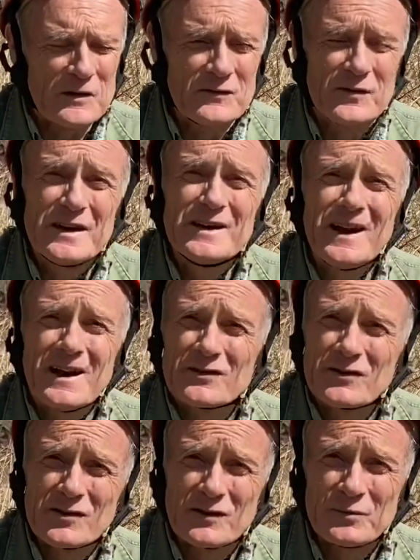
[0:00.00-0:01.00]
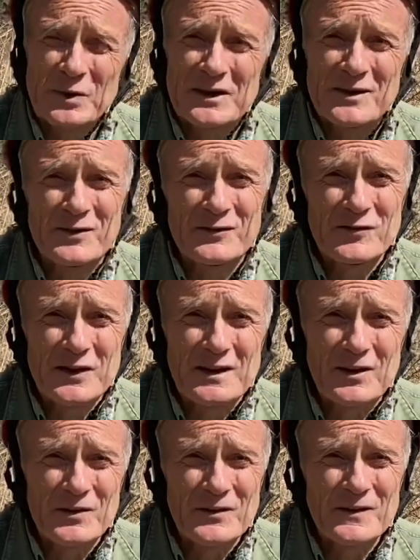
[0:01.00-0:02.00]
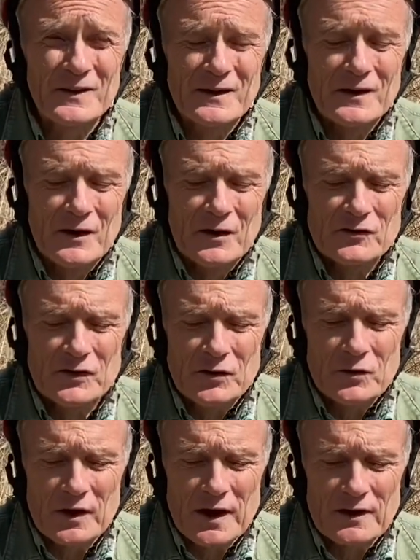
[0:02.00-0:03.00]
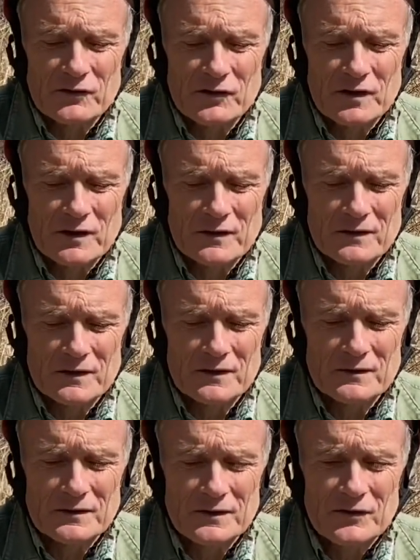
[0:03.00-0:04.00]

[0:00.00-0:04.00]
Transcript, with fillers: vignettes of being in the field so that you guys can uh, at least